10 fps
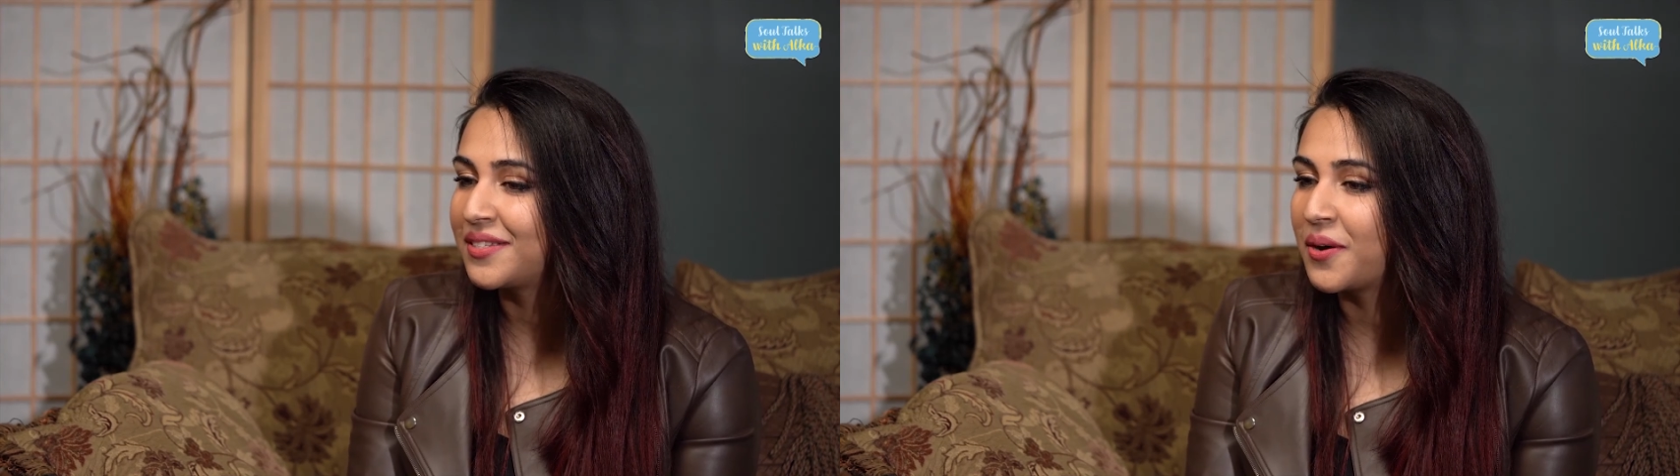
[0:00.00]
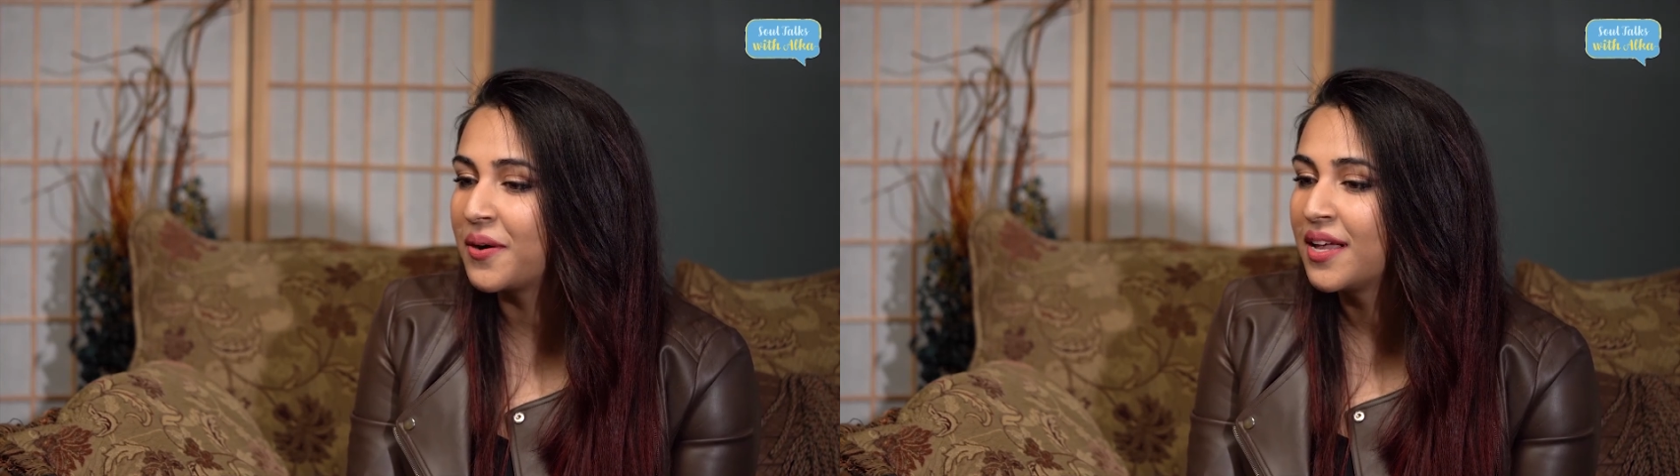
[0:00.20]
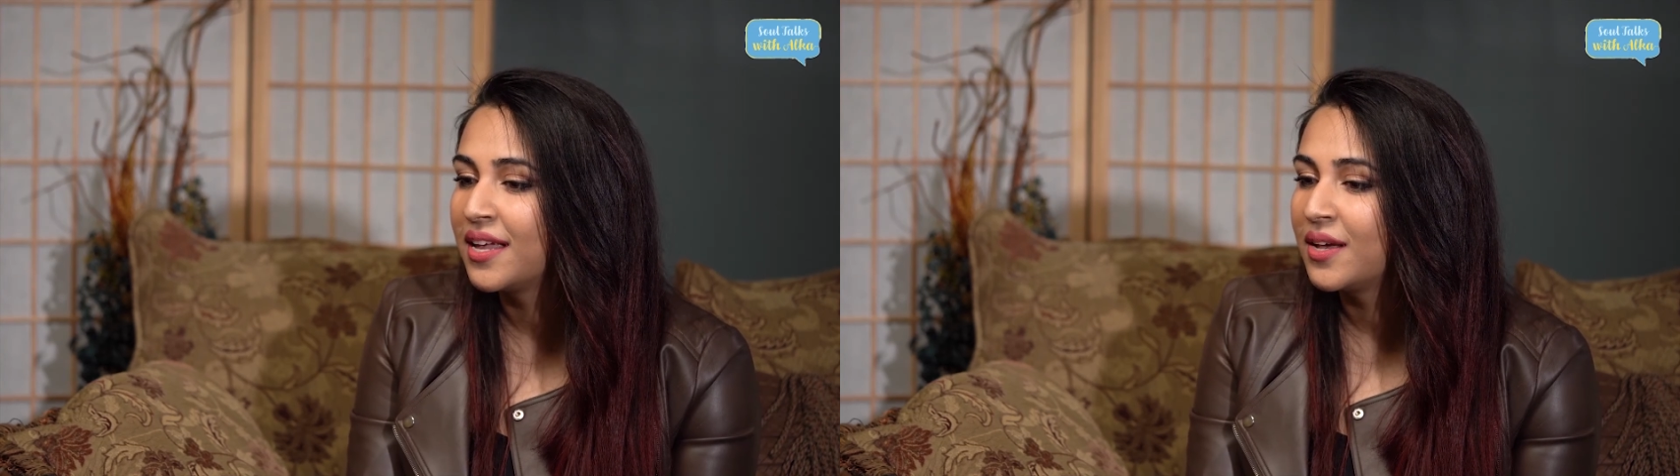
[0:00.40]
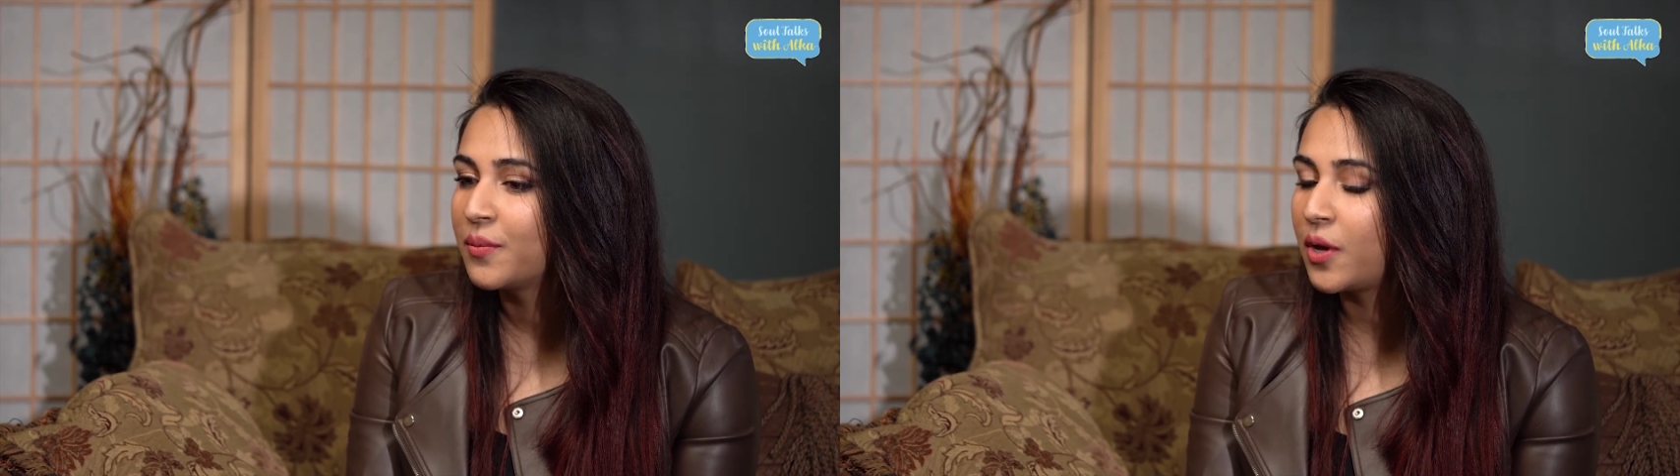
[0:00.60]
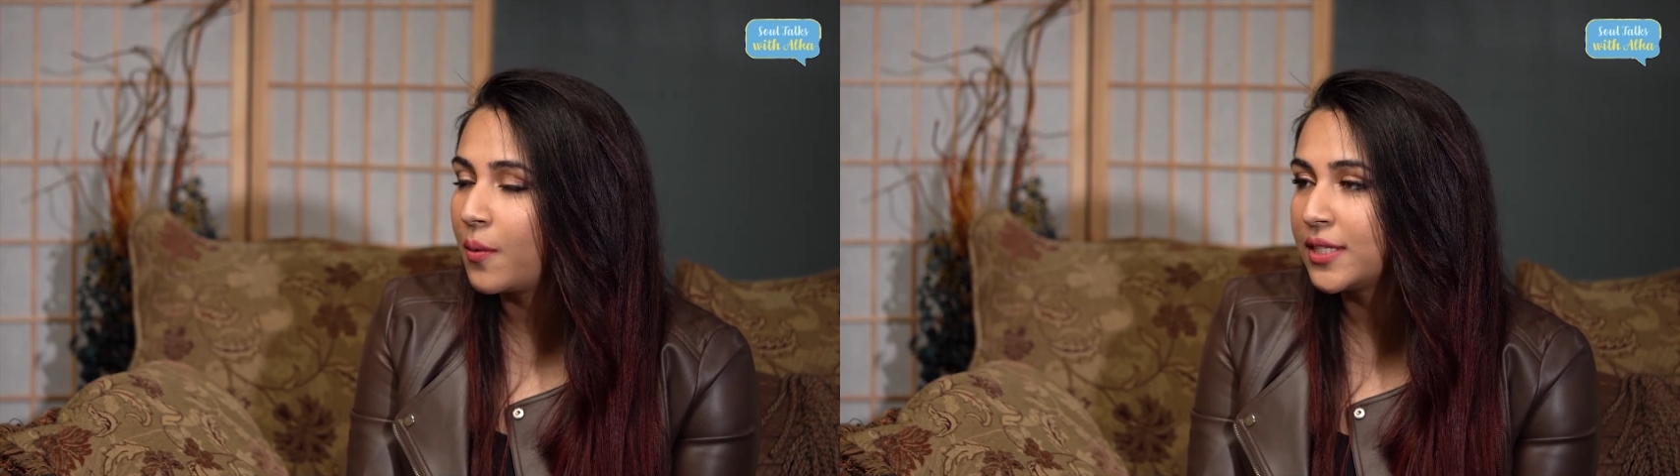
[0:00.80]
So
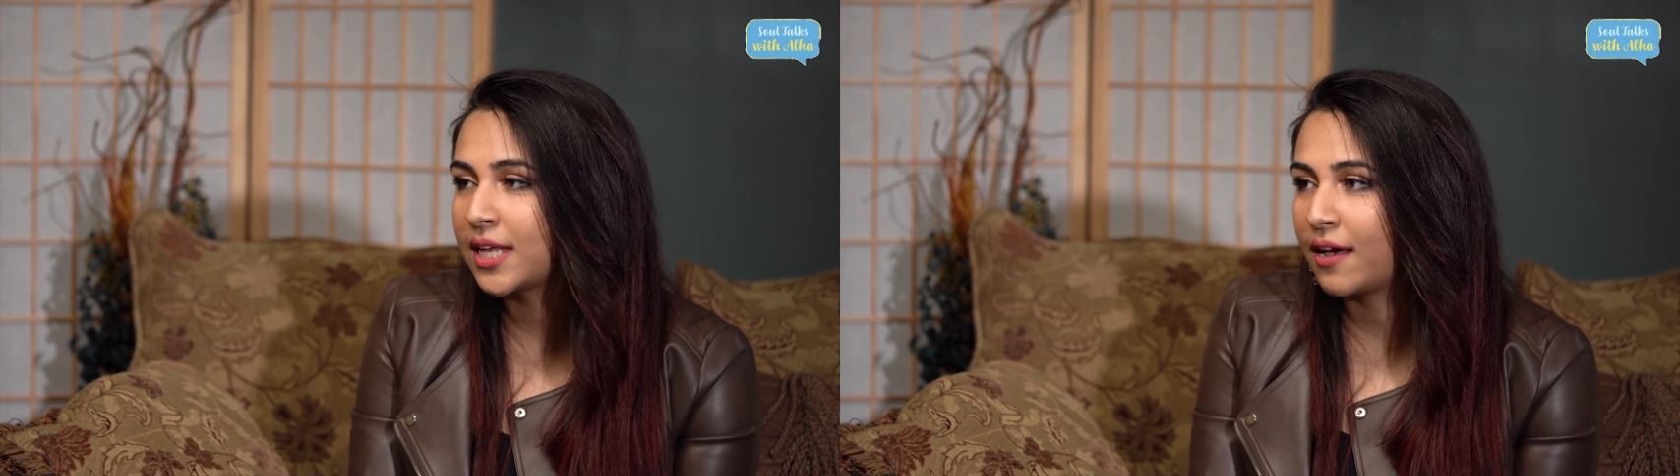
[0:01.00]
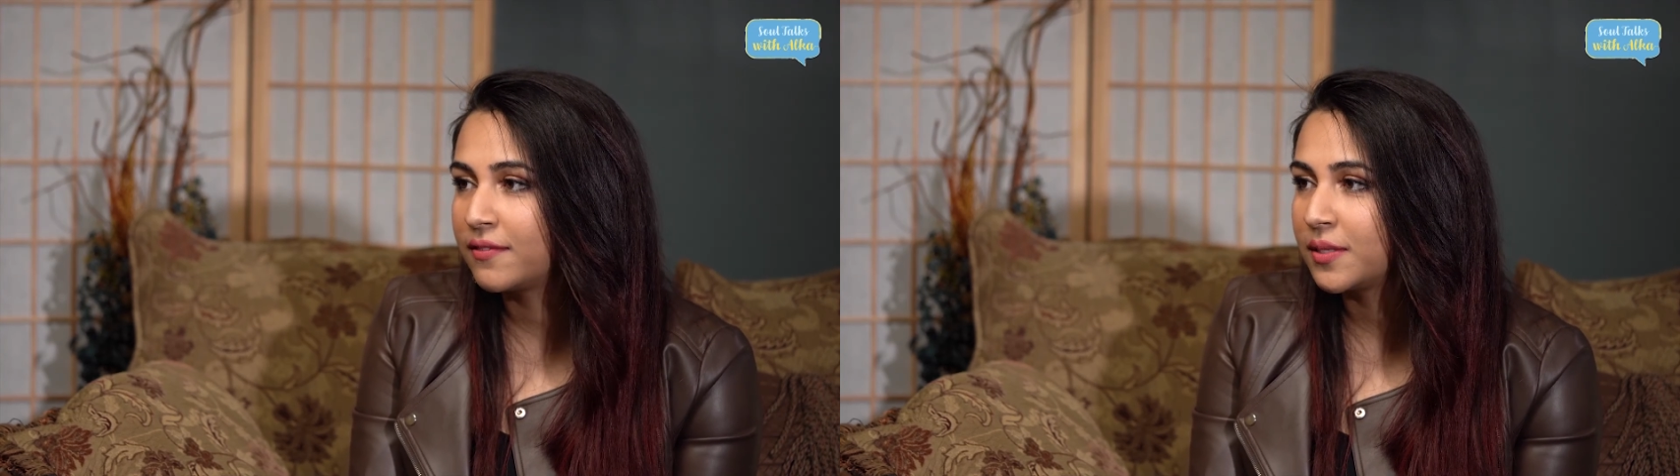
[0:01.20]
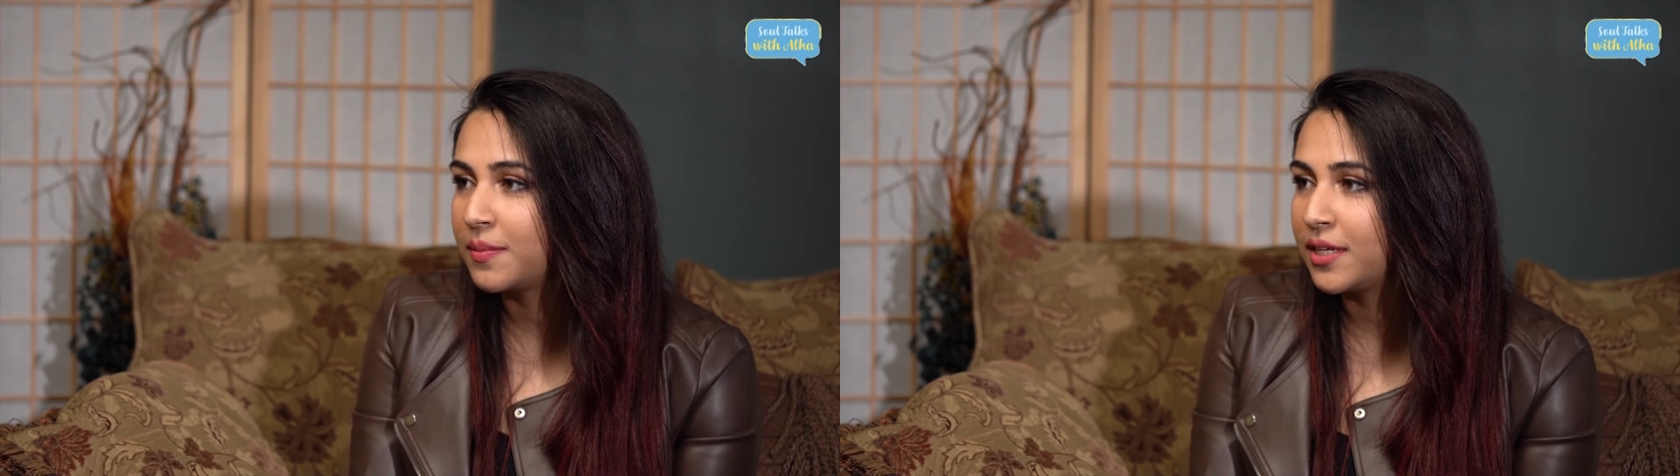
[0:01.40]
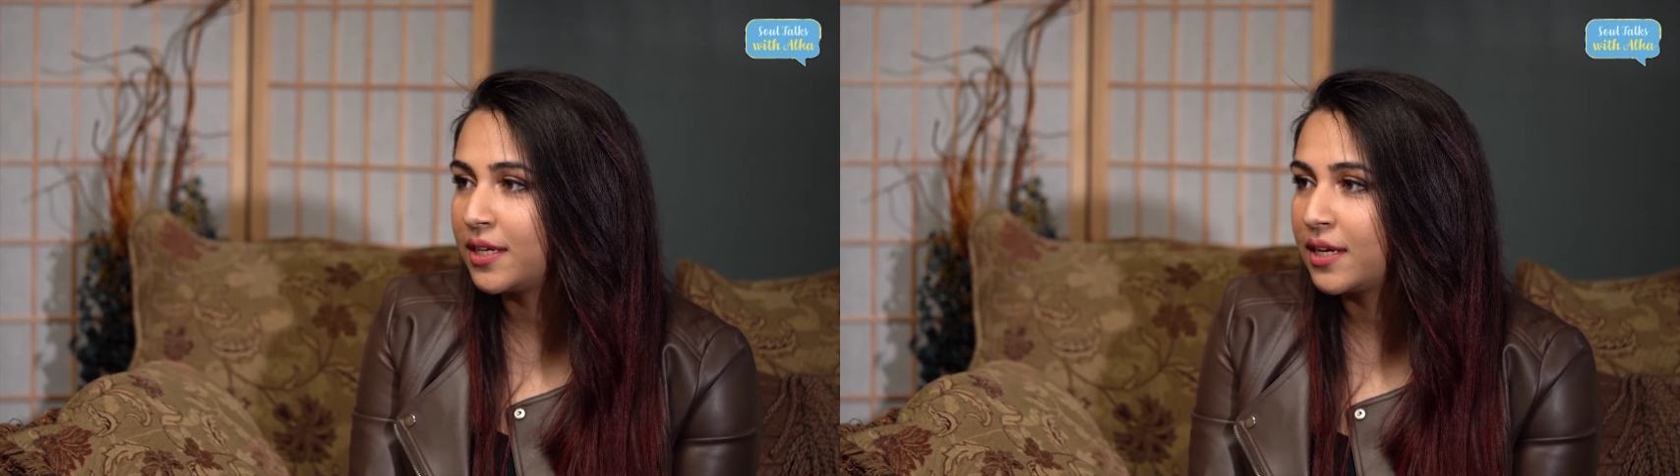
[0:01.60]
we always have somebody,